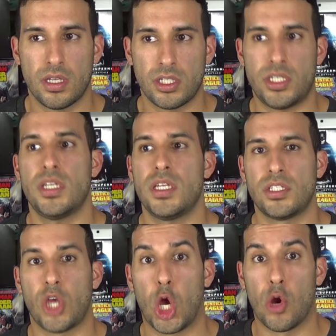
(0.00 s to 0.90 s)
she
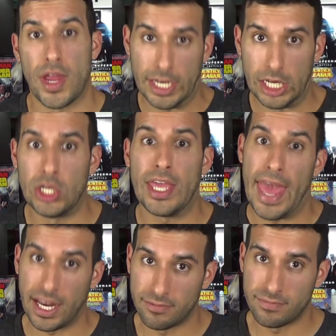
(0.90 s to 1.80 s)
is great to look
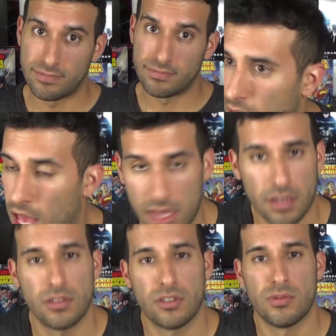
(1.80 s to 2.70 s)
at. Hey,
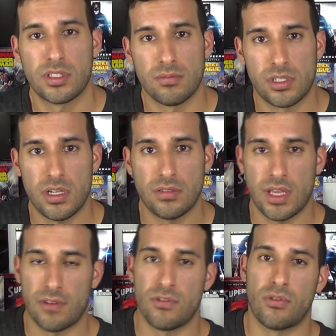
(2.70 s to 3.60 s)
with some cheese
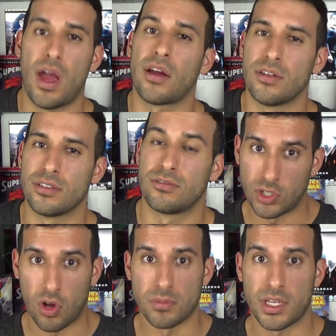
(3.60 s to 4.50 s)
without a few crackers, you
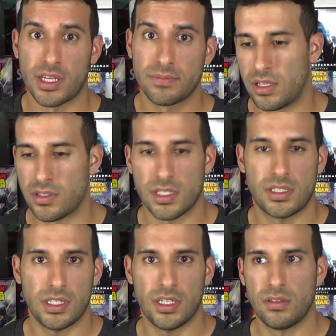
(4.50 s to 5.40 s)
know what I'm saying? There's a
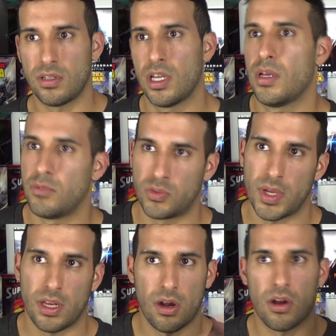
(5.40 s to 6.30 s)
scene
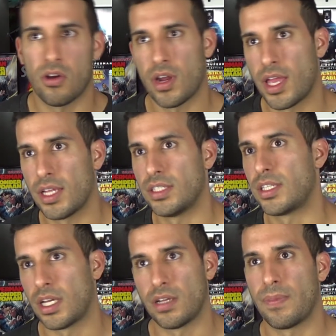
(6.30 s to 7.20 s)
between her and
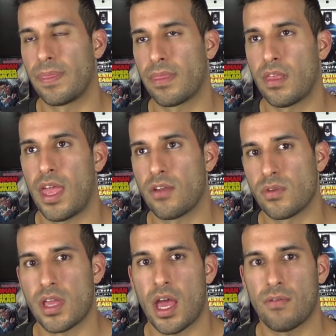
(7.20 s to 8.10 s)
Henry
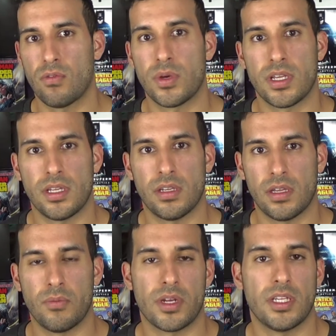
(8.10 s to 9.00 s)
Cavill
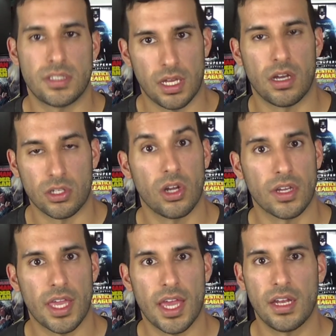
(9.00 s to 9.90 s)
when he's
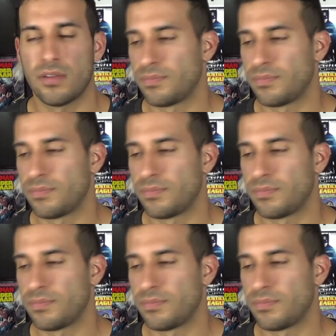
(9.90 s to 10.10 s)
Clark Kent,